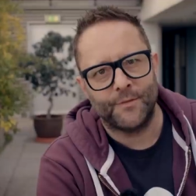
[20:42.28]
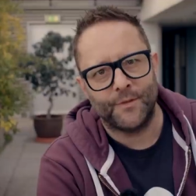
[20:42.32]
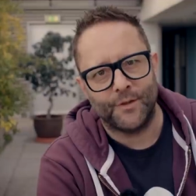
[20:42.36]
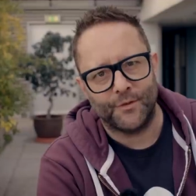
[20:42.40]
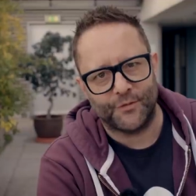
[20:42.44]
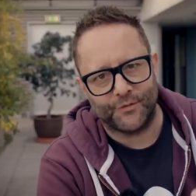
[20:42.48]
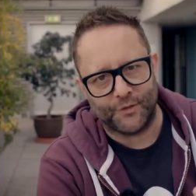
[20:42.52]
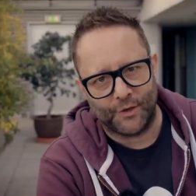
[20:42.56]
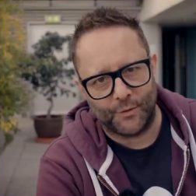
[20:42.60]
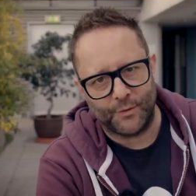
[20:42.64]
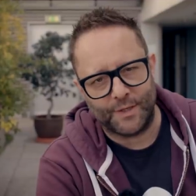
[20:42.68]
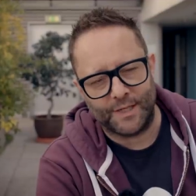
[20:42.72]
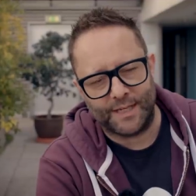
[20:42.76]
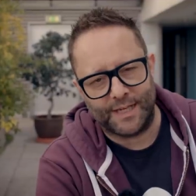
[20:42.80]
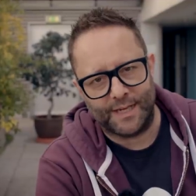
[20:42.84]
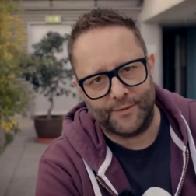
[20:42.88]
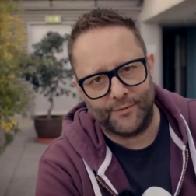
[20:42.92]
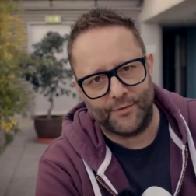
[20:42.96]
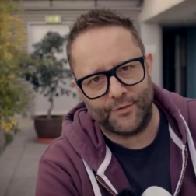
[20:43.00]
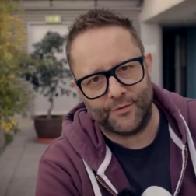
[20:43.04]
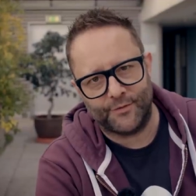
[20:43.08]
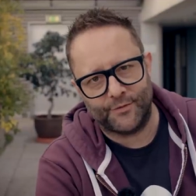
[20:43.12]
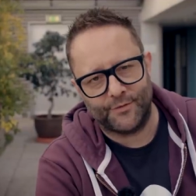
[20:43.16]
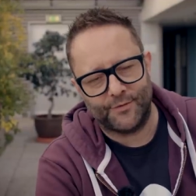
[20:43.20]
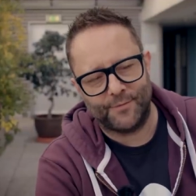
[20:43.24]
The Sony
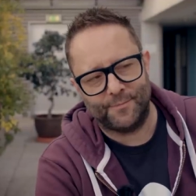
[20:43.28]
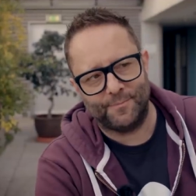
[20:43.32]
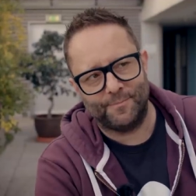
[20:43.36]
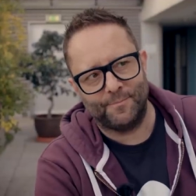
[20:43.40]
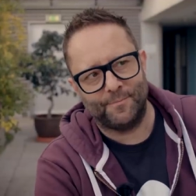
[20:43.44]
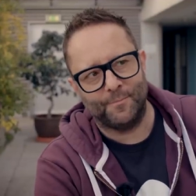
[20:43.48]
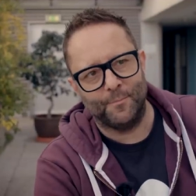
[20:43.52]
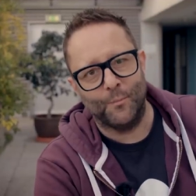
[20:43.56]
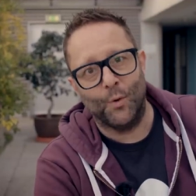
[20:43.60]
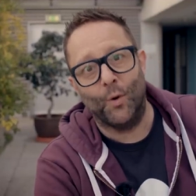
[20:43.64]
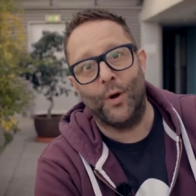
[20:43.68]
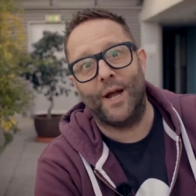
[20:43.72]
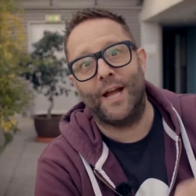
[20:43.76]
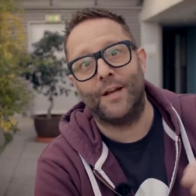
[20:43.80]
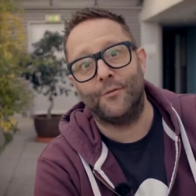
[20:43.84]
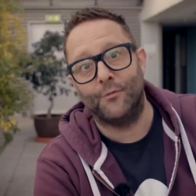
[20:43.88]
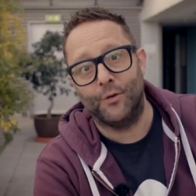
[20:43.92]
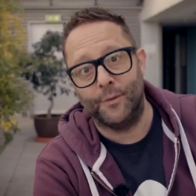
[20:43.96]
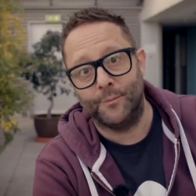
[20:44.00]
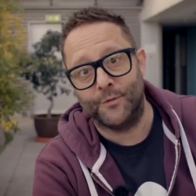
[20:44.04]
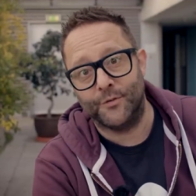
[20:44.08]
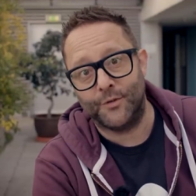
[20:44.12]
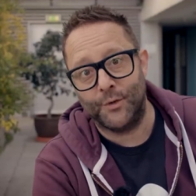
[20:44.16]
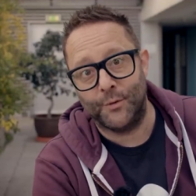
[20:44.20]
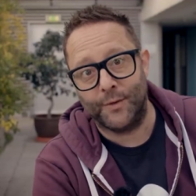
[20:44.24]
give us more
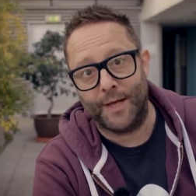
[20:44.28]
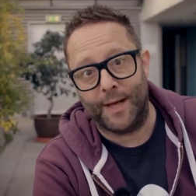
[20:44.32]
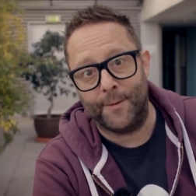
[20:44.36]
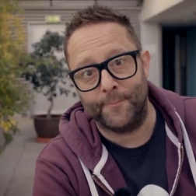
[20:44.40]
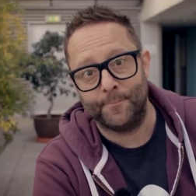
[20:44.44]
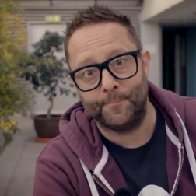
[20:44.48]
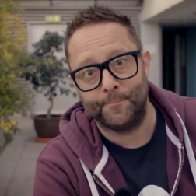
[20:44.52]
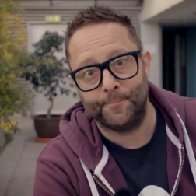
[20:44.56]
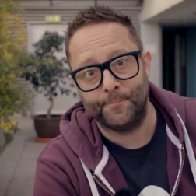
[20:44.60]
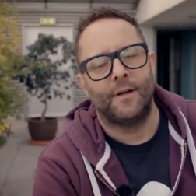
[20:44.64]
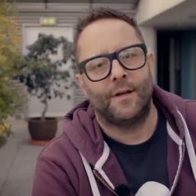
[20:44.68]
headroom to do that.